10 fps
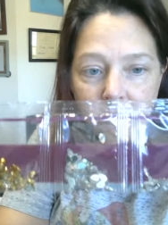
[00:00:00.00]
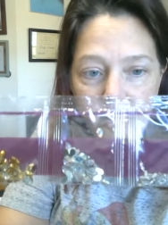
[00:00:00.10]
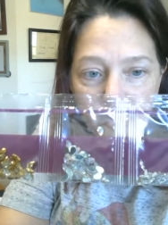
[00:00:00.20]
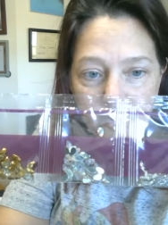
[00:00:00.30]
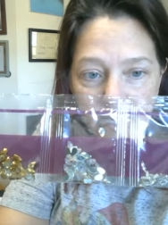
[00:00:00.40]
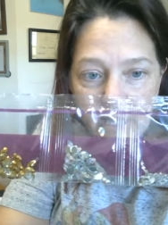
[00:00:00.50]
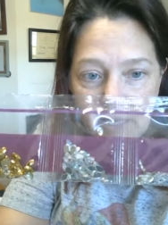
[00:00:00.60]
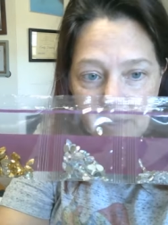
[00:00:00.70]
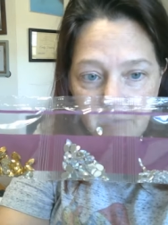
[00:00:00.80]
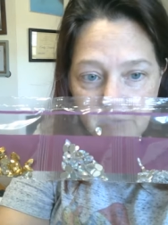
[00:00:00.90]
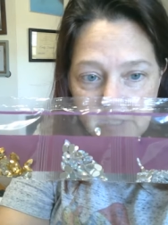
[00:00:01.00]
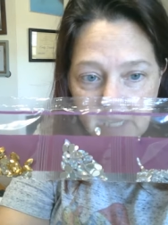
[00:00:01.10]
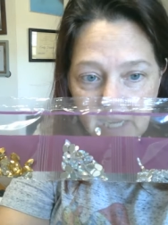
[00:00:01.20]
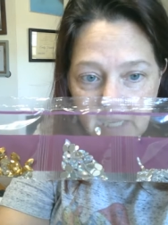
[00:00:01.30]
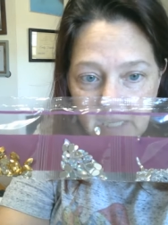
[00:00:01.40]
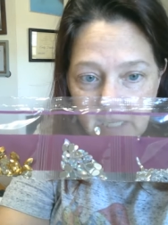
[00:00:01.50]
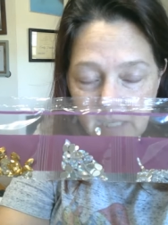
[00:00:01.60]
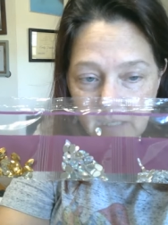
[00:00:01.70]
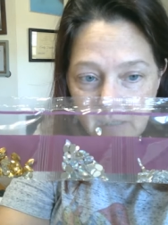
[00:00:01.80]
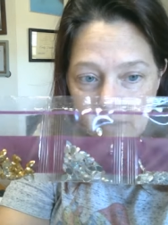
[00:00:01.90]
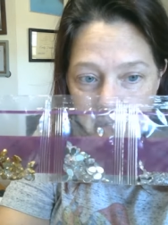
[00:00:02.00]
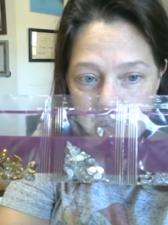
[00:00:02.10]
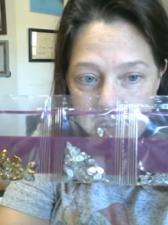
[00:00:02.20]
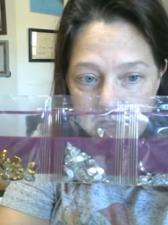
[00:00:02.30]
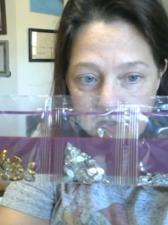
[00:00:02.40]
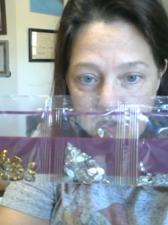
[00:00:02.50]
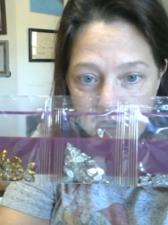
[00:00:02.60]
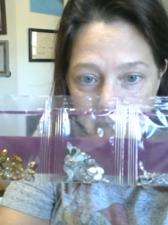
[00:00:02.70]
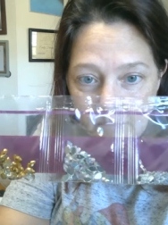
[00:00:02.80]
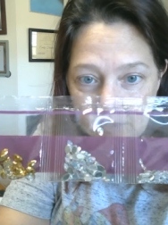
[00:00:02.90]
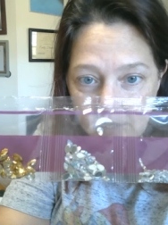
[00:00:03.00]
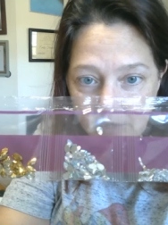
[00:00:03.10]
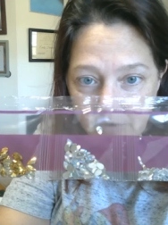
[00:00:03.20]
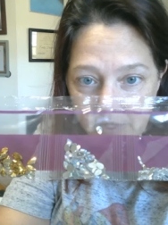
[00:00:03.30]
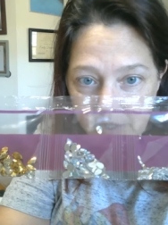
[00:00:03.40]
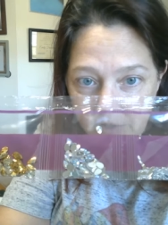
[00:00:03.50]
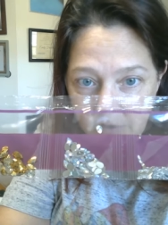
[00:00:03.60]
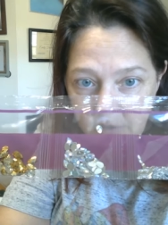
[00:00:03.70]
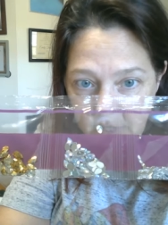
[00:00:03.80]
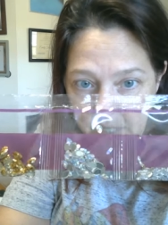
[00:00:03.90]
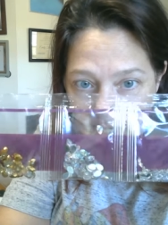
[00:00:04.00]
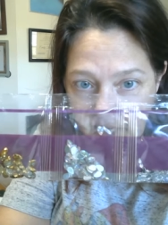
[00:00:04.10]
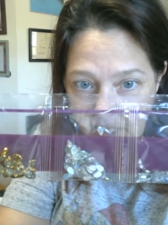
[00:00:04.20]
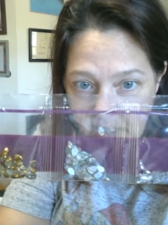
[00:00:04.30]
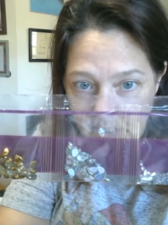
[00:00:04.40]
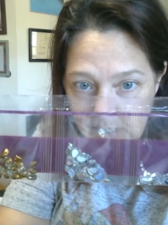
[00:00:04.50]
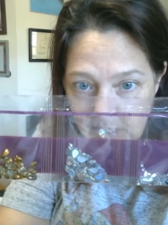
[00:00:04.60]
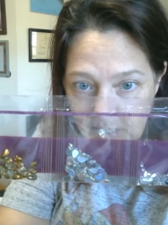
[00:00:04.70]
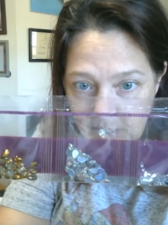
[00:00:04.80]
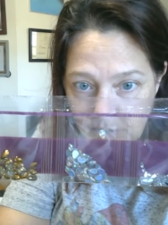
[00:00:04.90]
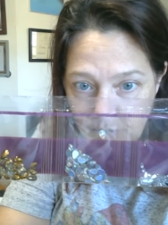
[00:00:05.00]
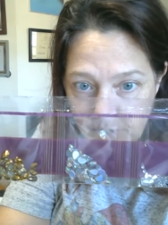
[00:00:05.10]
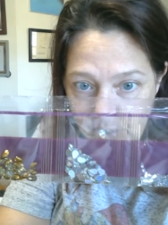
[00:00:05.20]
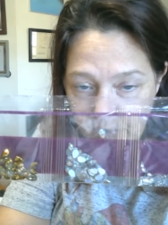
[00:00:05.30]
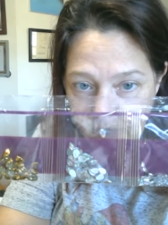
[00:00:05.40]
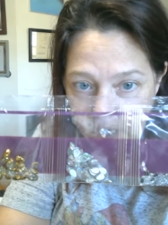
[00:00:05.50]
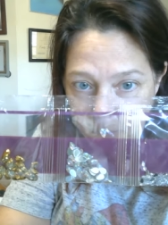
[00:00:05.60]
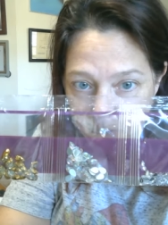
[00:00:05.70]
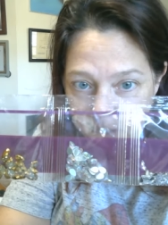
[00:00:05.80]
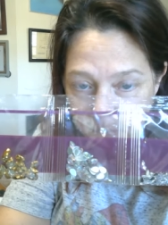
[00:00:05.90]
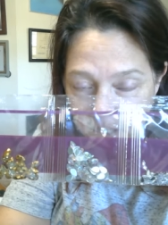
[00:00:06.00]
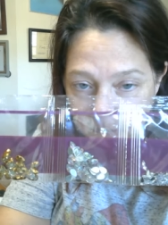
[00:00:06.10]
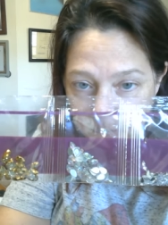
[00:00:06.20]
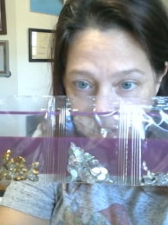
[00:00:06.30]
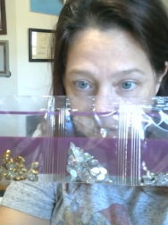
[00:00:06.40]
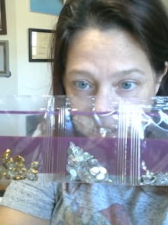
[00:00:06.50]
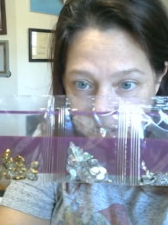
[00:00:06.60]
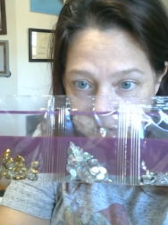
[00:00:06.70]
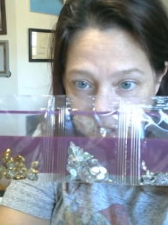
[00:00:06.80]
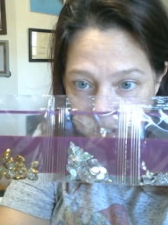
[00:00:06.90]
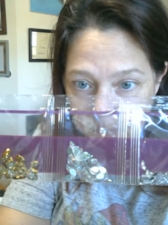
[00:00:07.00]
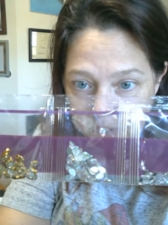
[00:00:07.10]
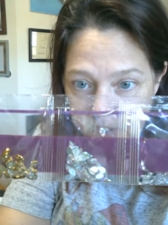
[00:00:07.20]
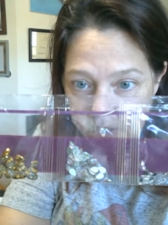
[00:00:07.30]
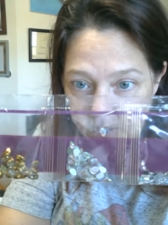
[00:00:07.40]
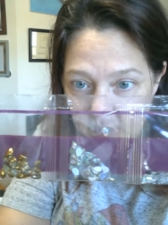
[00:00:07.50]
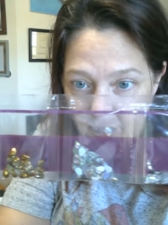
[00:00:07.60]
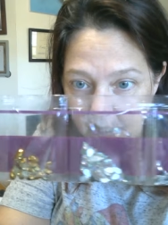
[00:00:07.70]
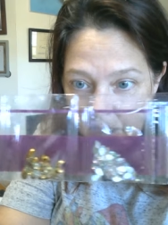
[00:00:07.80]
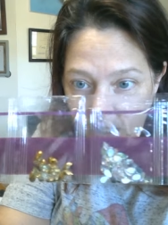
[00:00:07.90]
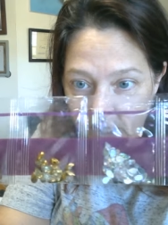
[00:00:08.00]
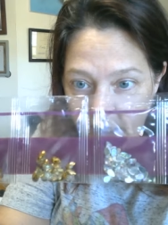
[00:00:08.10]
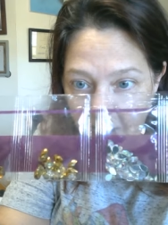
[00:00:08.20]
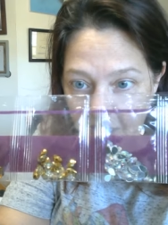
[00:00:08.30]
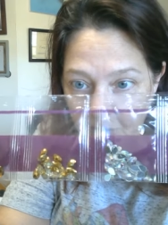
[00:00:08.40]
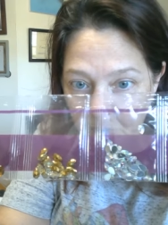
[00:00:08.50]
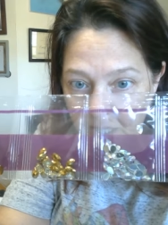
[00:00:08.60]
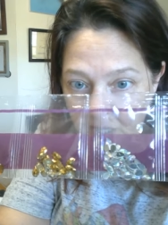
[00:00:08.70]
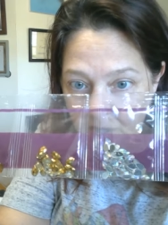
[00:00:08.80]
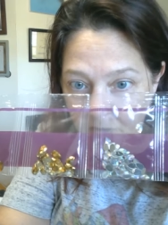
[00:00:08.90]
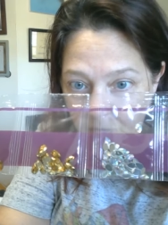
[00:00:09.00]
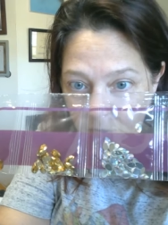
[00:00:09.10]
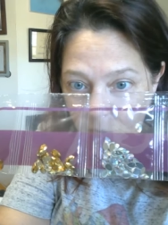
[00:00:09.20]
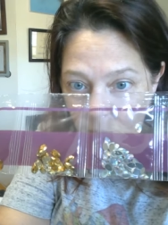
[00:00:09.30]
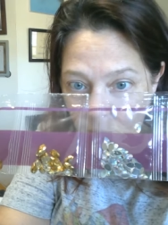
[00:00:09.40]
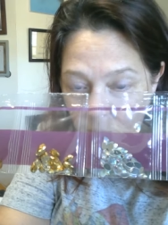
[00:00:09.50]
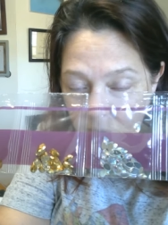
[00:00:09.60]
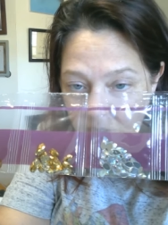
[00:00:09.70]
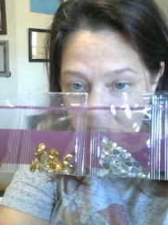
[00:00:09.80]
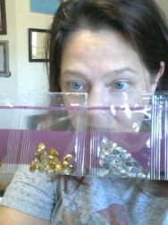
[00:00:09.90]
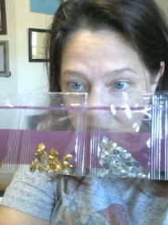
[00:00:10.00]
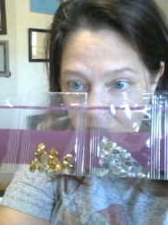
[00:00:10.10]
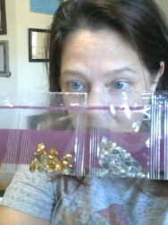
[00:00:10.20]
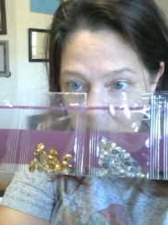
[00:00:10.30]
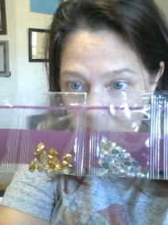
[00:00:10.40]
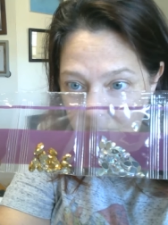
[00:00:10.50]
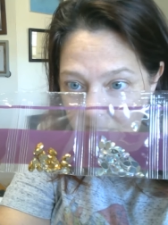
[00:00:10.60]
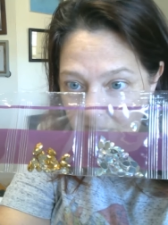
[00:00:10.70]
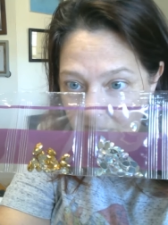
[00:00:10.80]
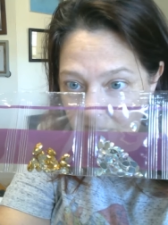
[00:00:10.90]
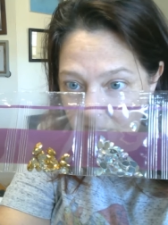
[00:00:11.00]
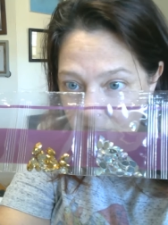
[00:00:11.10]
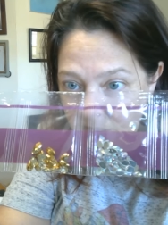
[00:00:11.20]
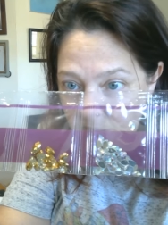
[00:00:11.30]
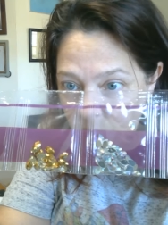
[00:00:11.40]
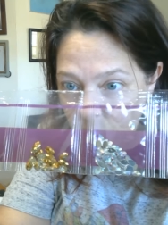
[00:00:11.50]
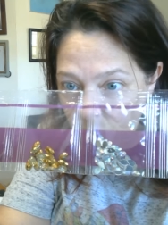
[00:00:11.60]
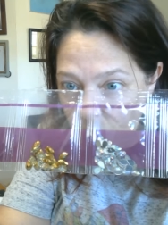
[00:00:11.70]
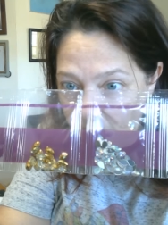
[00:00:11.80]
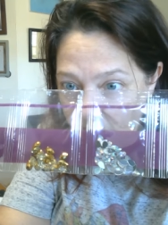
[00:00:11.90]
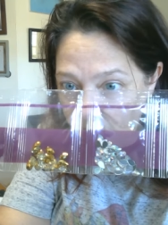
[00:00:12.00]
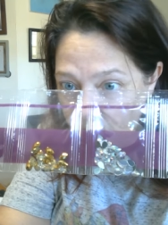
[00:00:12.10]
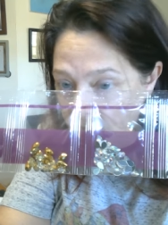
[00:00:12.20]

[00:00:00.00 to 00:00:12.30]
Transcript: We have tiny teardrops in crystal, and in crystal A B we have bigger teardrops. Then we have gold teardrops and round